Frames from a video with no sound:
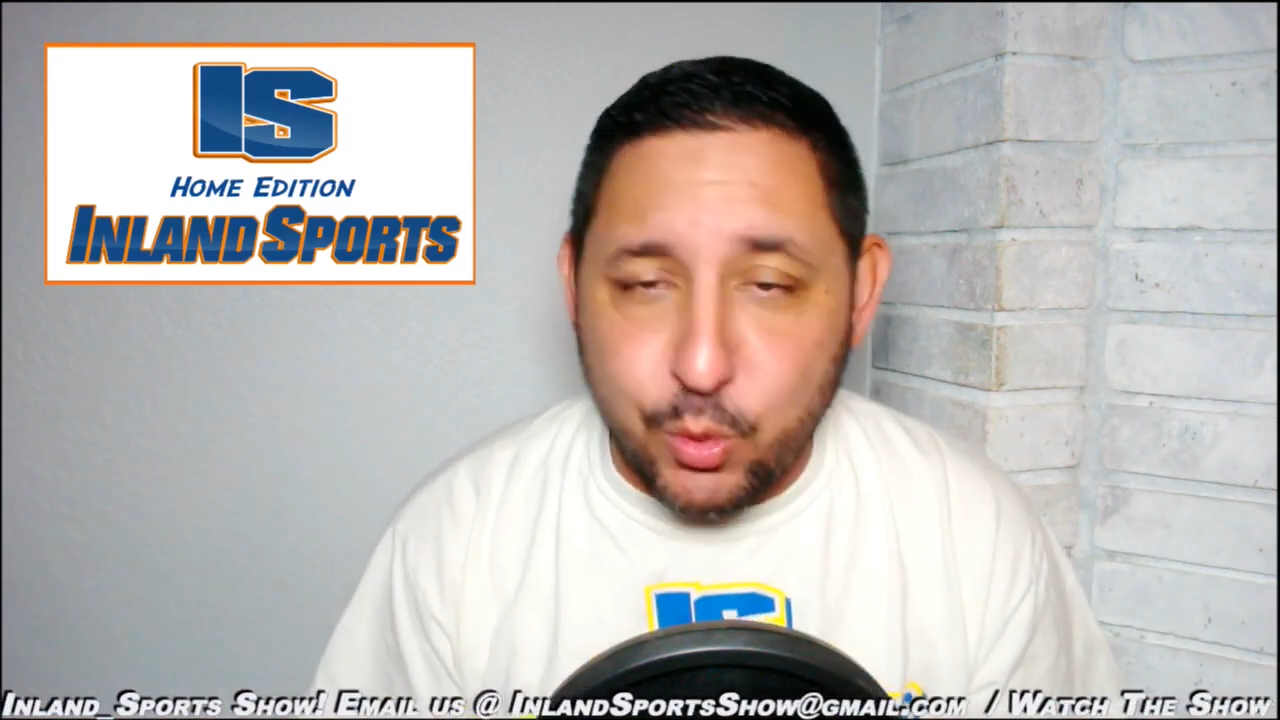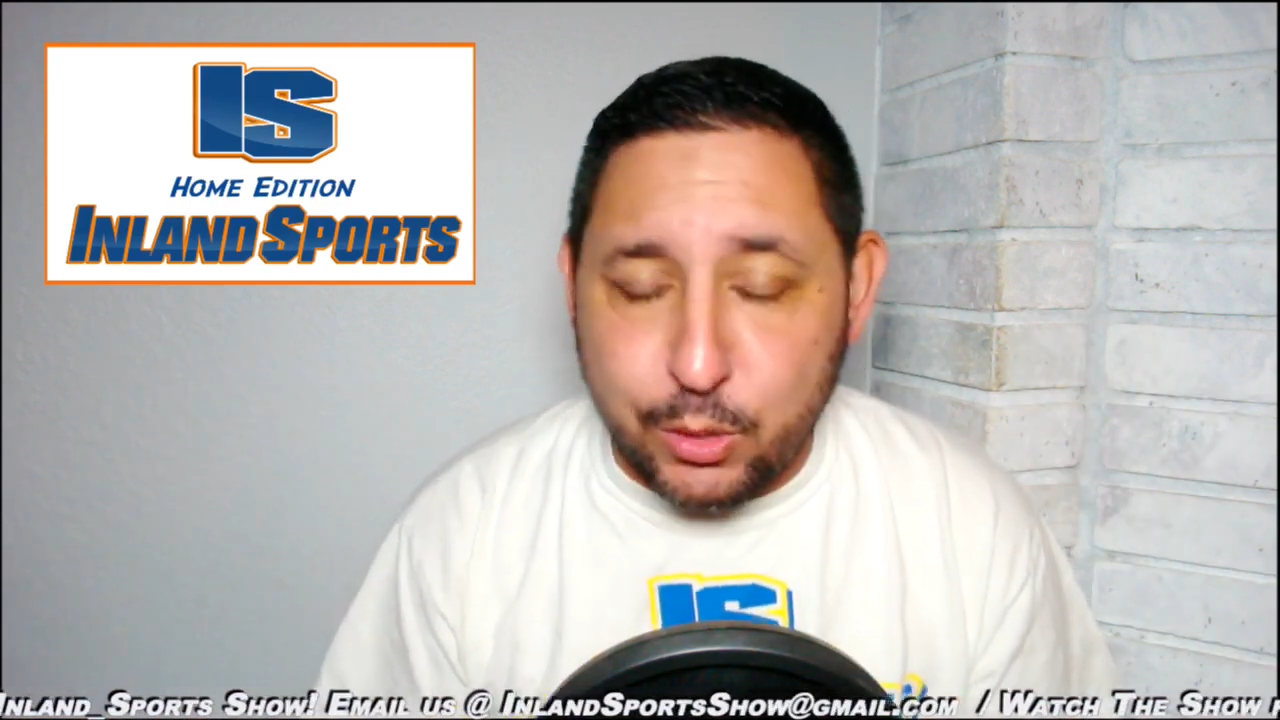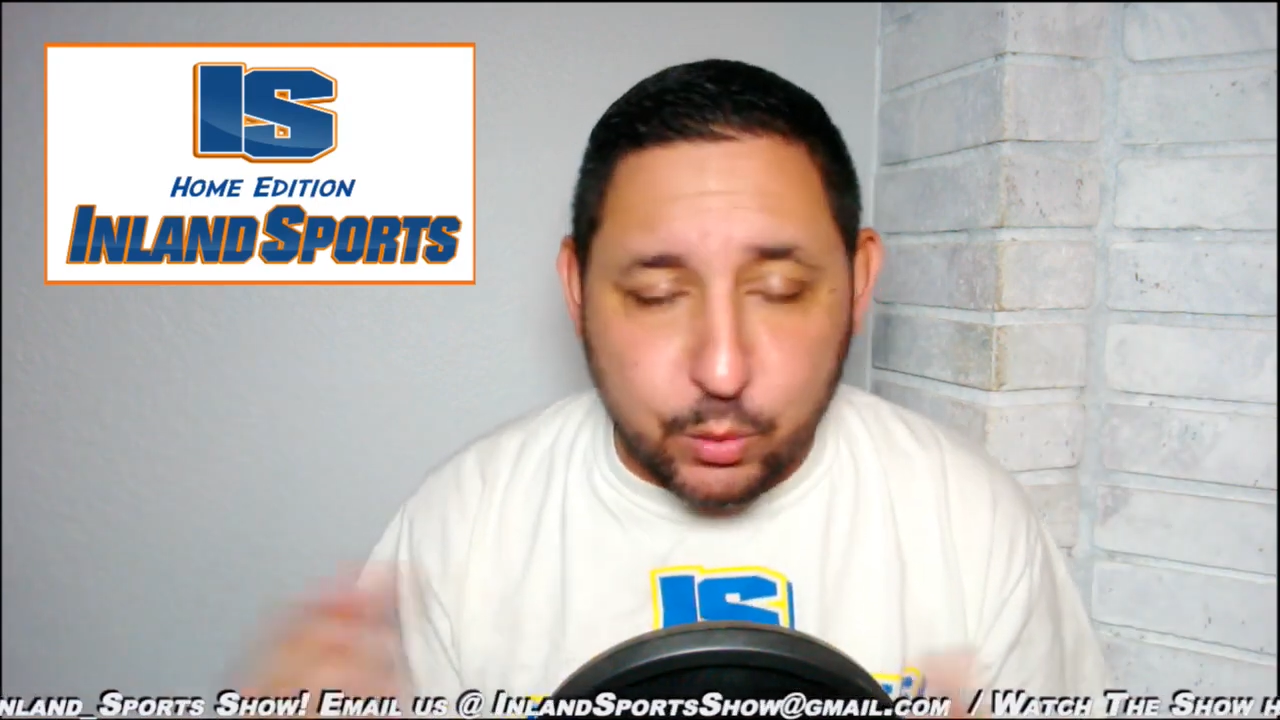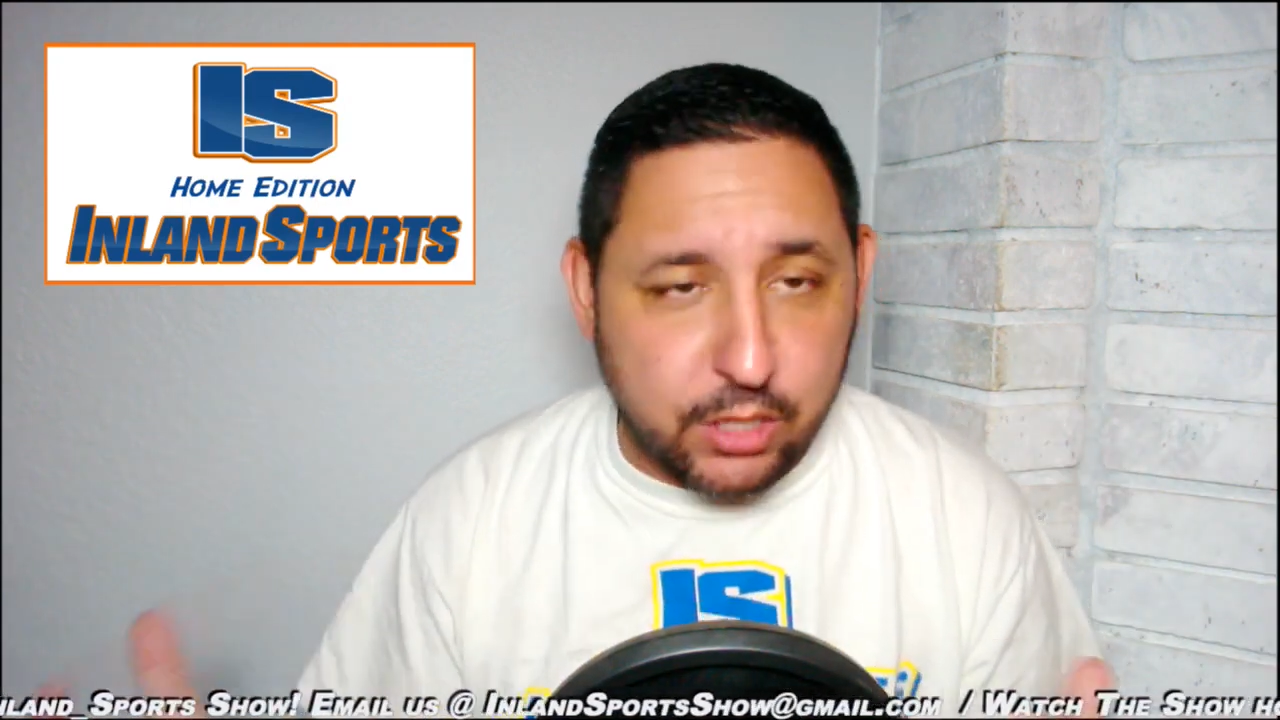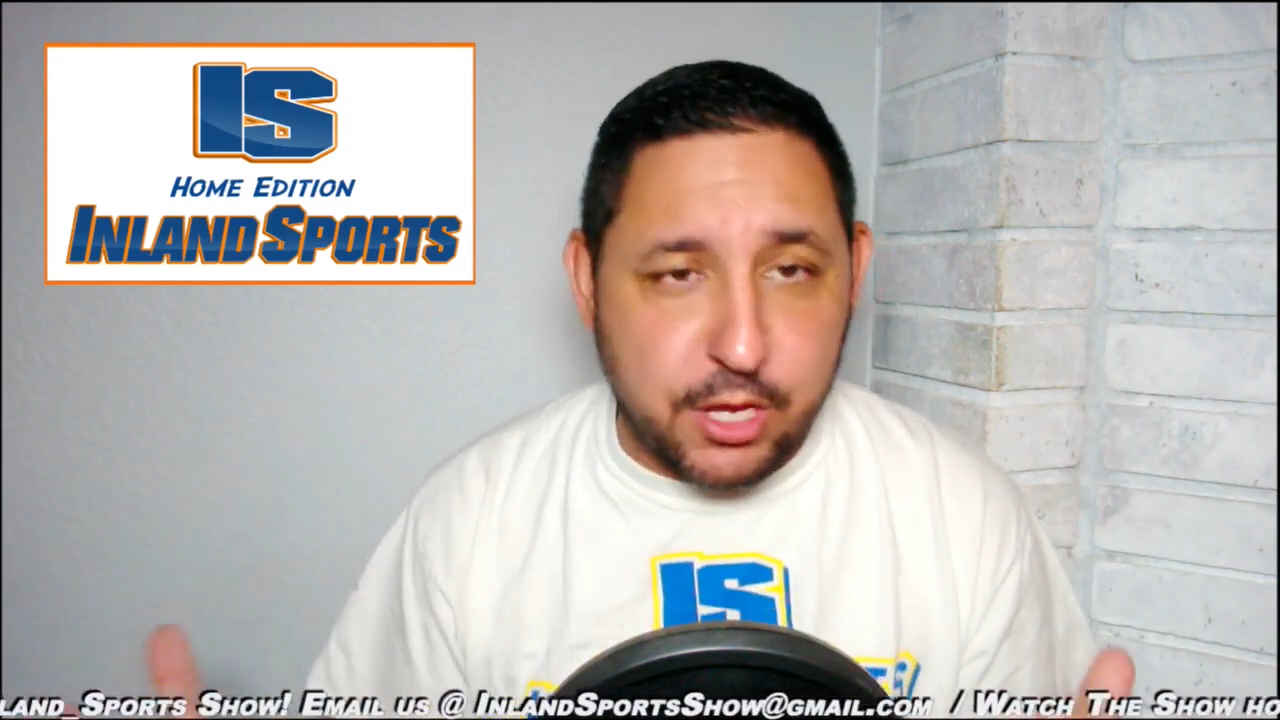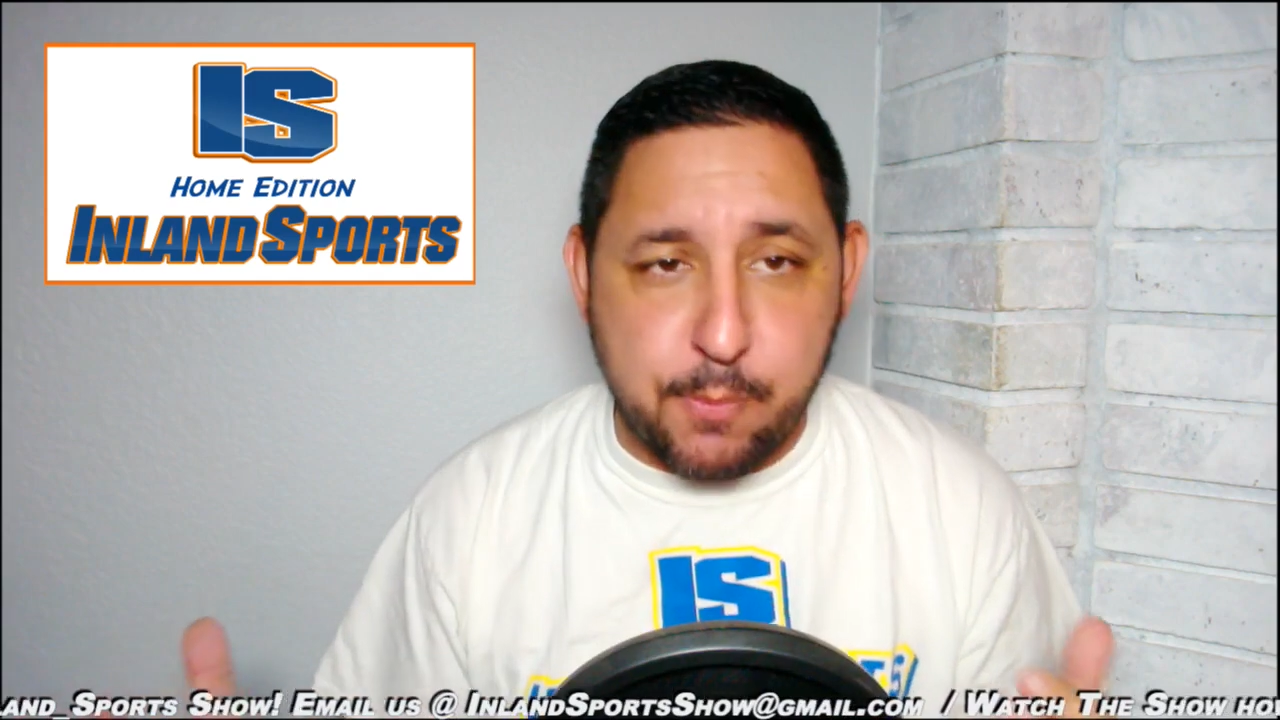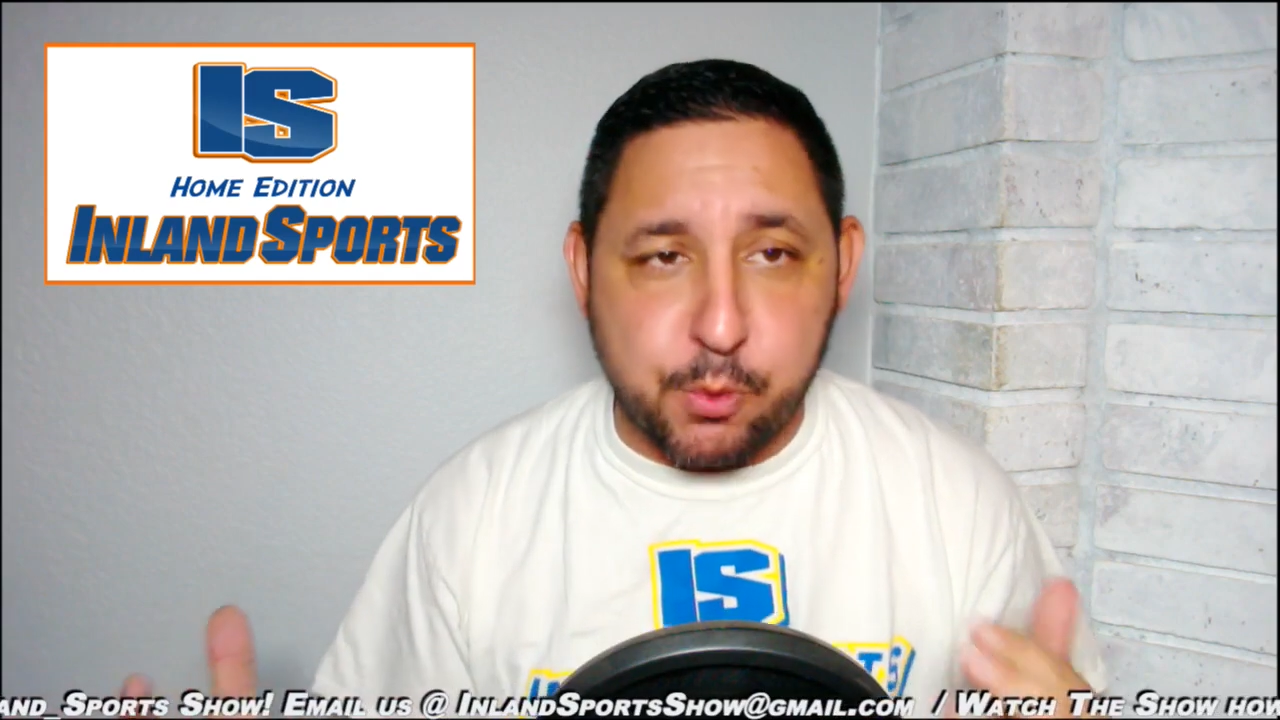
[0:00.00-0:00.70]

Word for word: we'd really